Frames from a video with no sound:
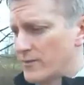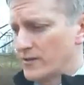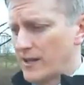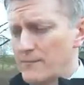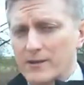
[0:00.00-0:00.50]

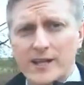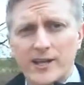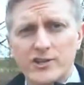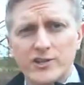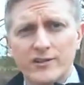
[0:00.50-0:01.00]
typical
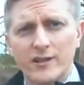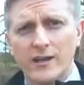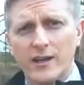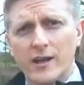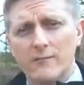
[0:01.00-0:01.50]
application
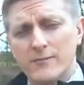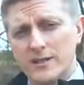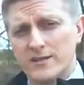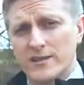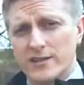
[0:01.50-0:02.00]

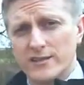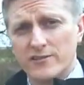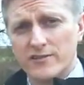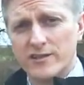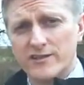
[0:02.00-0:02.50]
is in the
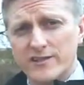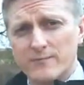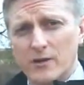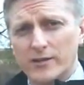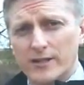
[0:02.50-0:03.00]

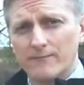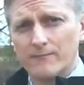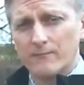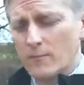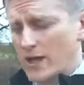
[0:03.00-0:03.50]
utilities market,
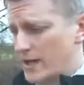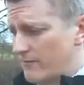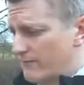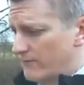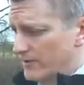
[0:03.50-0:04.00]

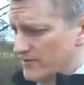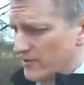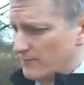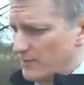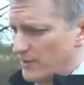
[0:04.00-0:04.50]
where, for
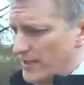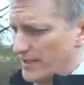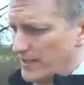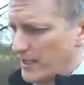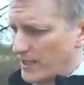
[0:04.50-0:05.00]
example,
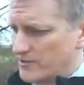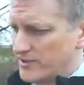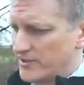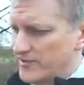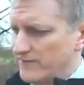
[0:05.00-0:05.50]
a
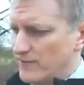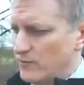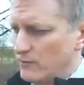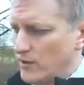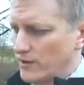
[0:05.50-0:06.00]
utility
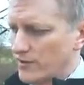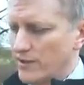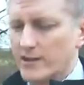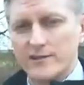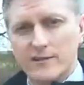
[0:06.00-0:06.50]
field
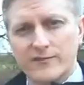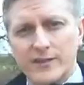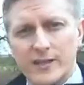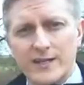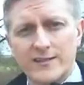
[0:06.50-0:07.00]
worker is after
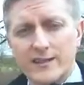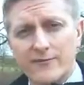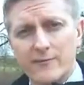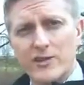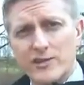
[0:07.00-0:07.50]
collecting
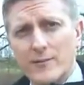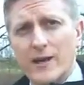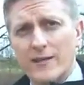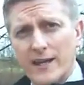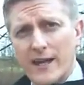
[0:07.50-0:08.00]
information
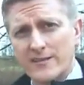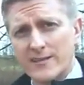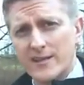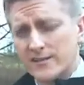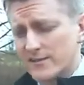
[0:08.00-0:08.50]
about their
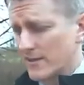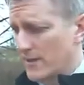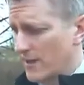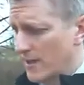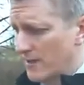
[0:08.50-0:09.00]
assets.
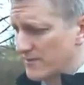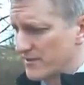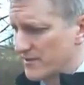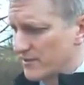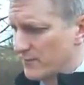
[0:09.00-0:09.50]

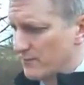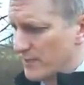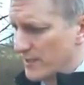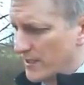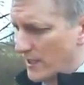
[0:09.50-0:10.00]
So this could
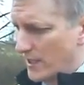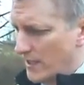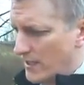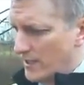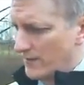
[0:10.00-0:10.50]
be
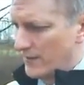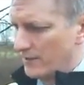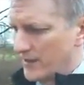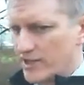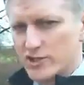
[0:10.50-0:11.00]
the
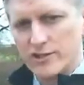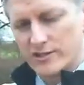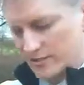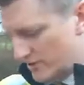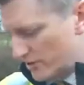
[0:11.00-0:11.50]
location
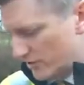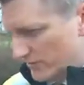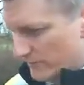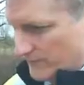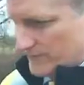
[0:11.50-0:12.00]
and
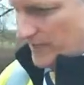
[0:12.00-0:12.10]
condition of,